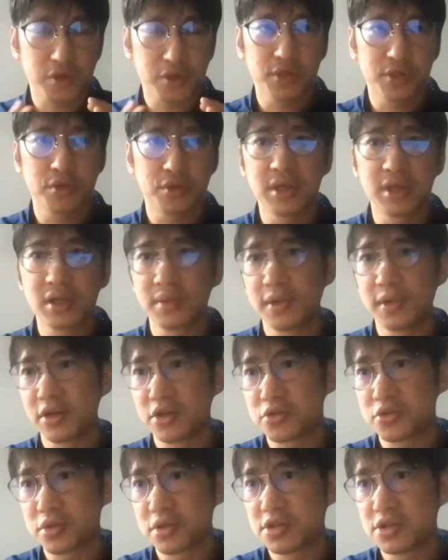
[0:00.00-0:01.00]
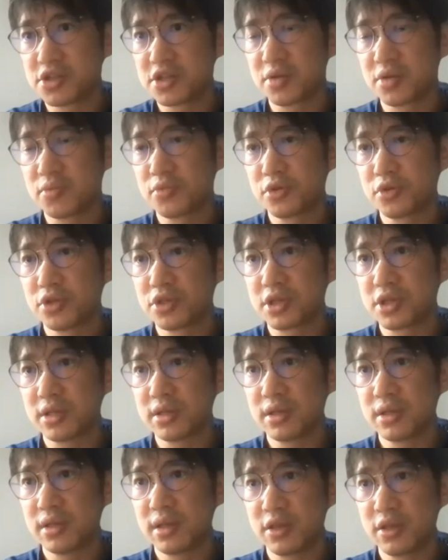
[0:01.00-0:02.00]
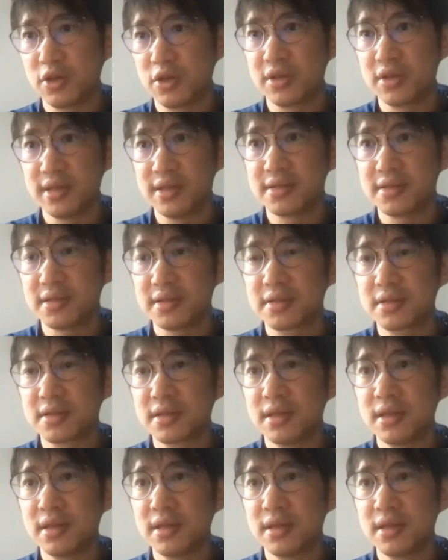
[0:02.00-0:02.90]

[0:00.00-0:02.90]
What was unique about your strategic approach and your thesis,